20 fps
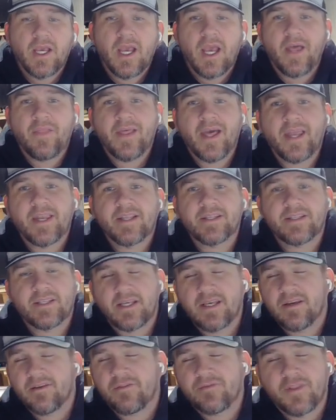And that is
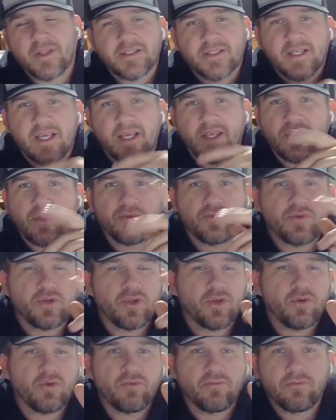if, let's say,
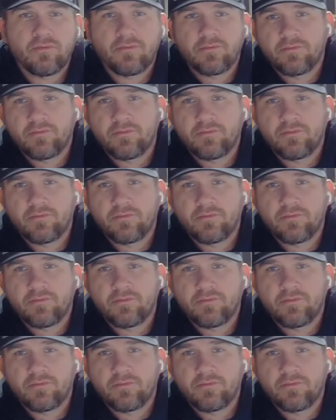you